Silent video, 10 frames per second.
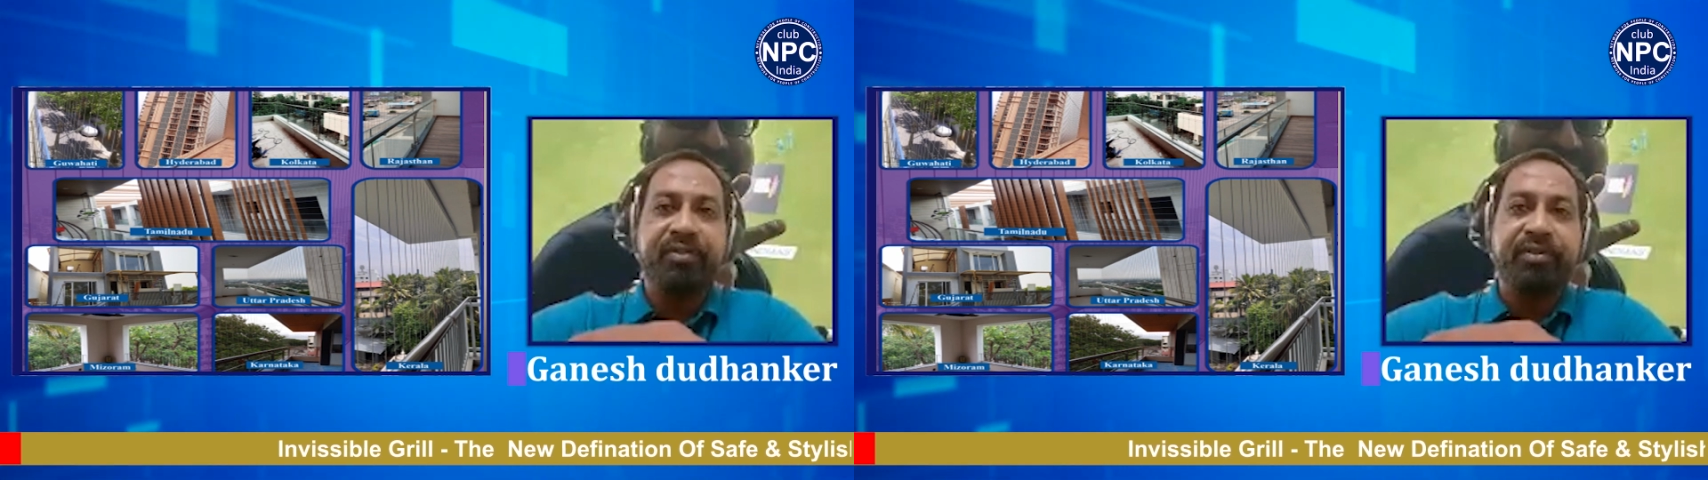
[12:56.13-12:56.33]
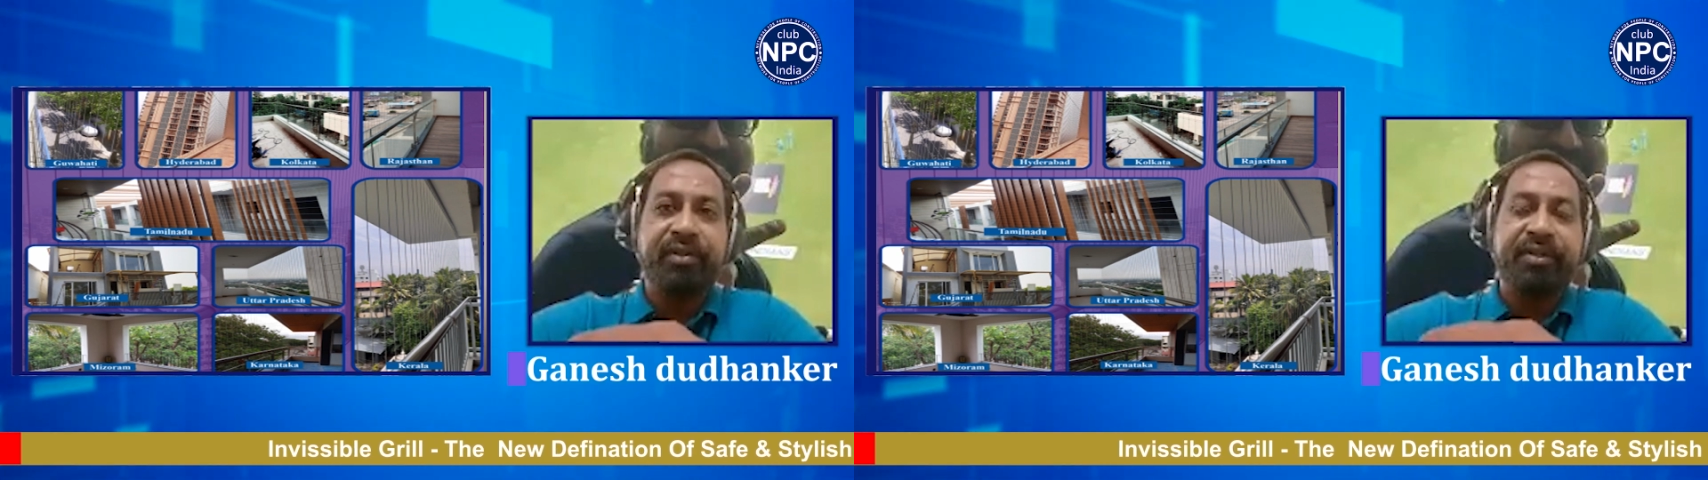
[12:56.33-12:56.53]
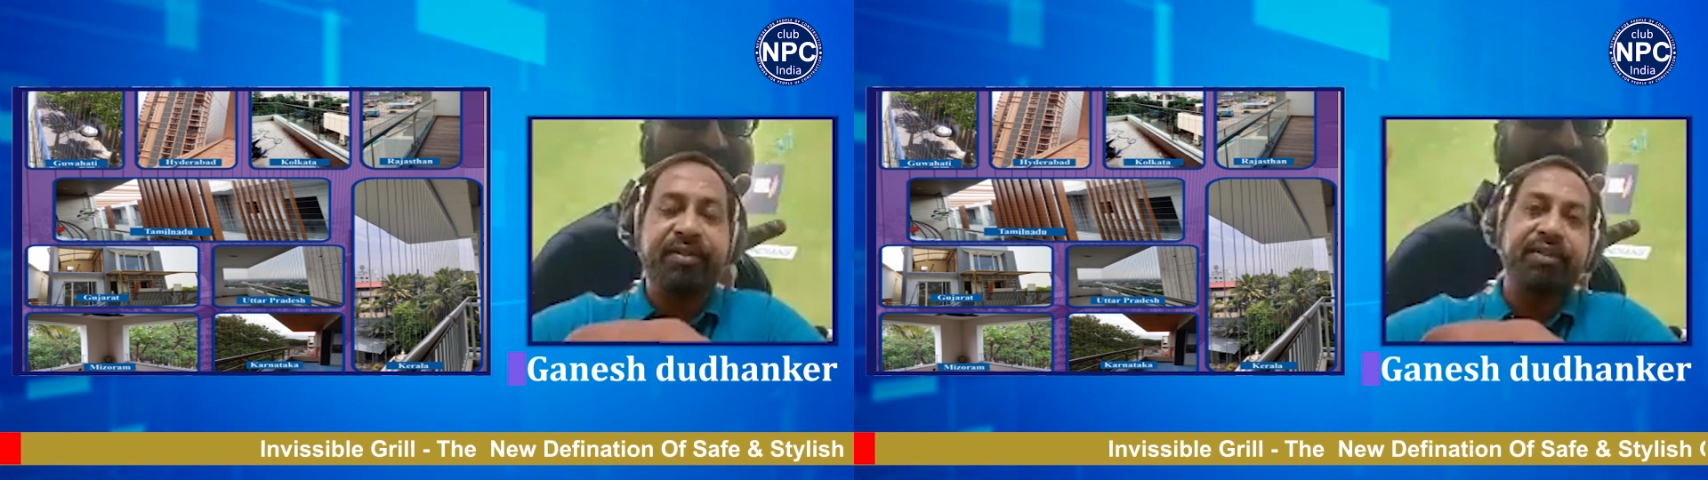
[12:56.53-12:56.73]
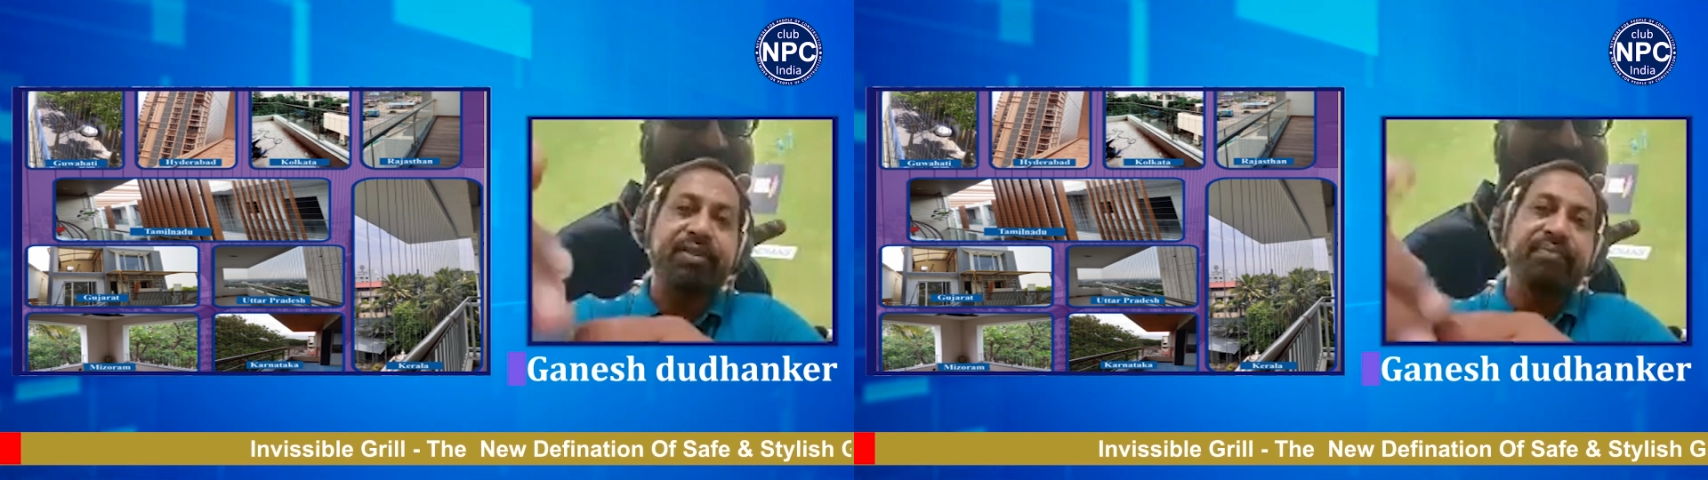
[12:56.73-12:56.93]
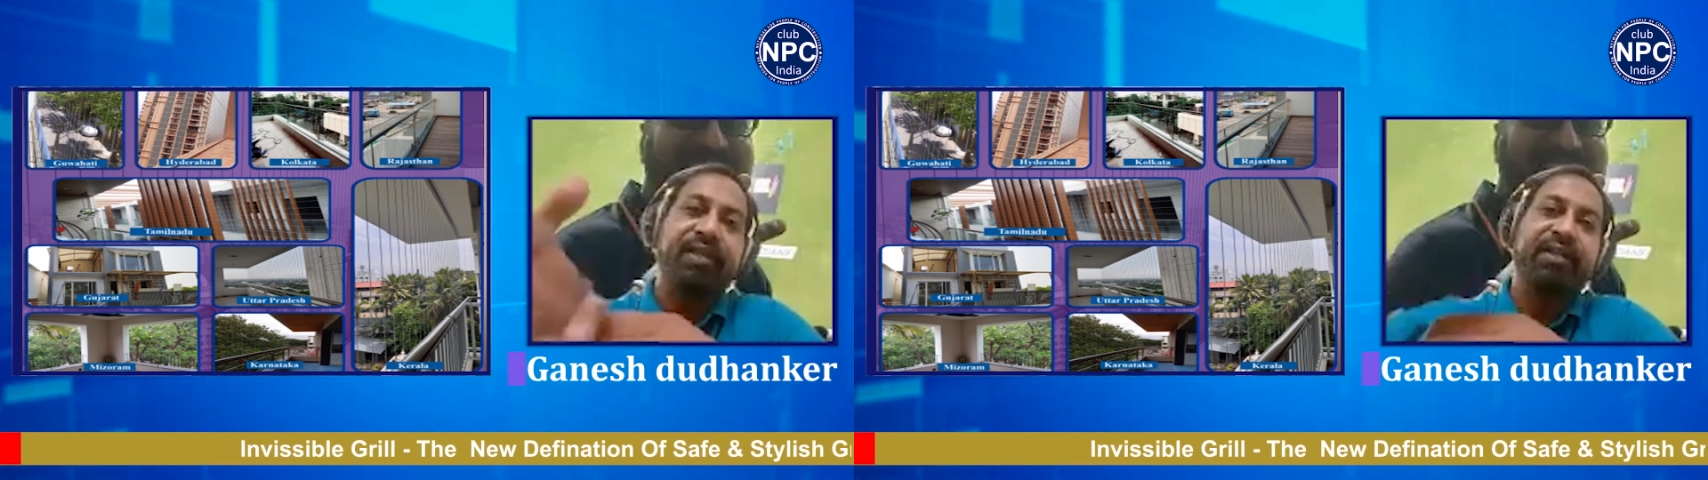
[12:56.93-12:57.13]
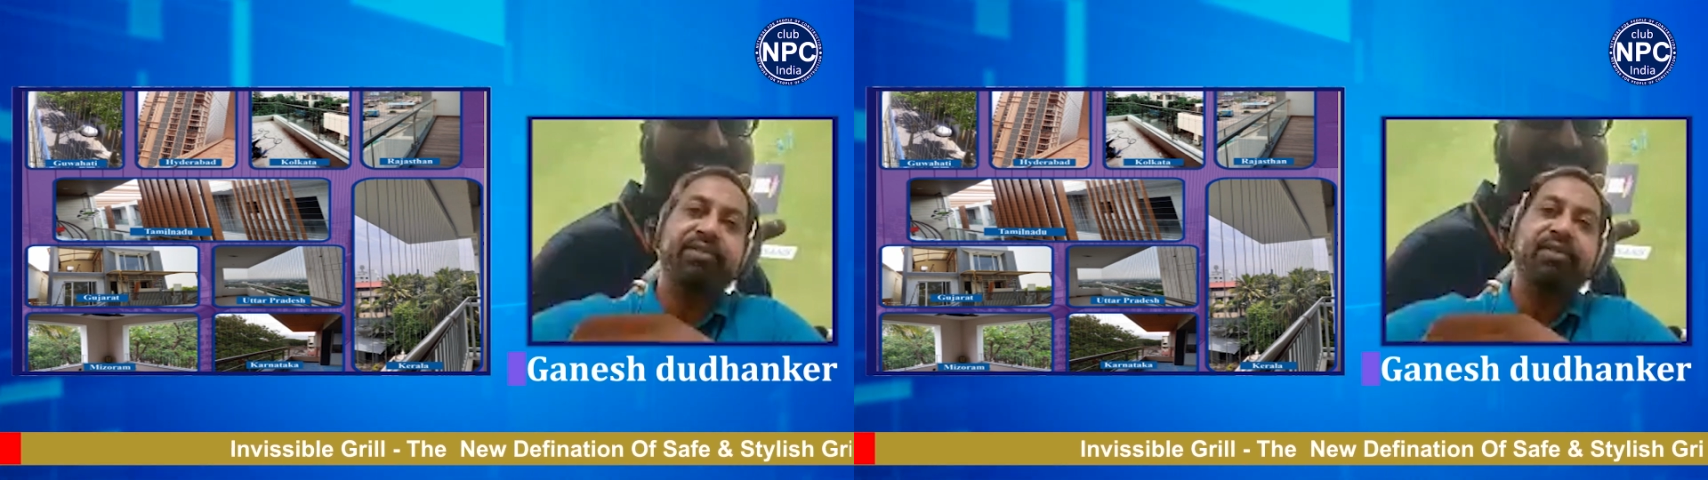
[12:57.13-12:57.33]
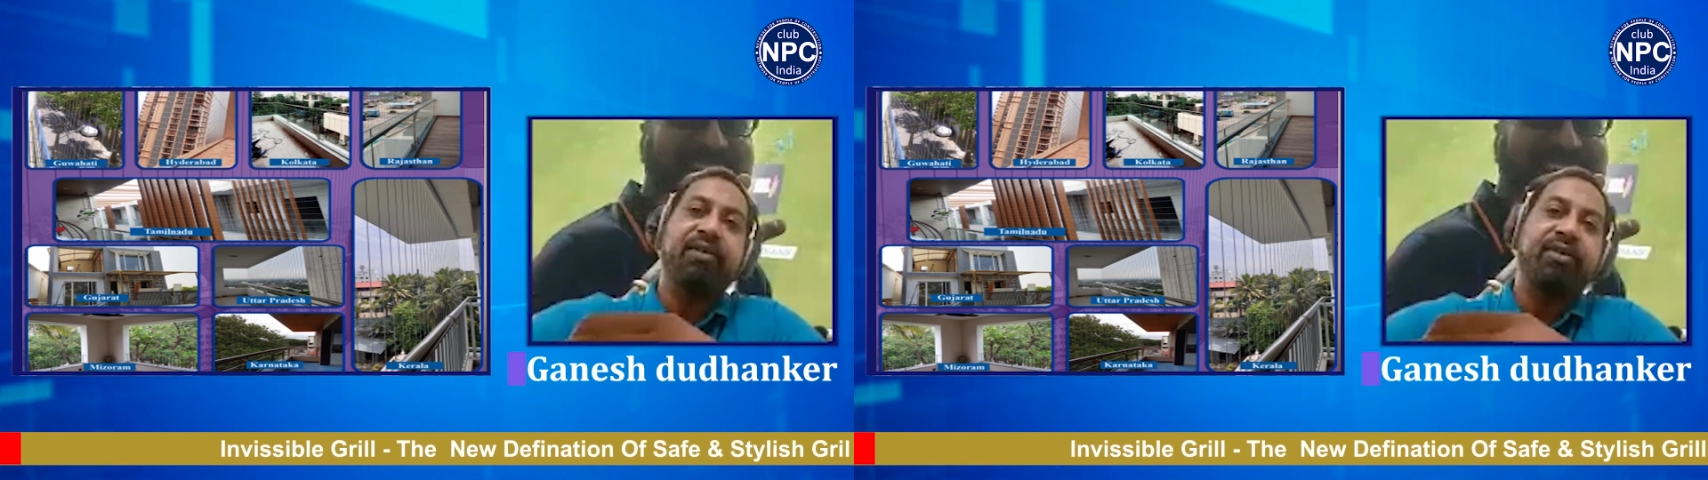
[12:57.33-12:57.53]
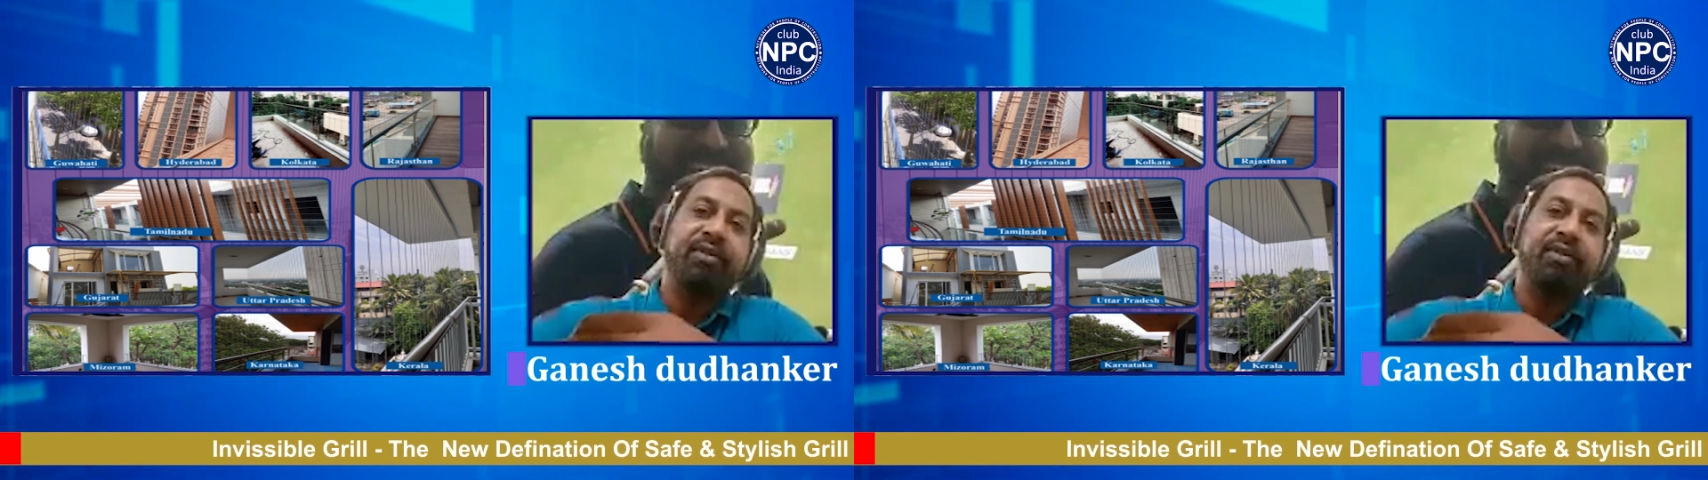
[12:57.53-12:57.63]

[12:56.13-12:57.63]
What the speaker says: you can see it's being installed on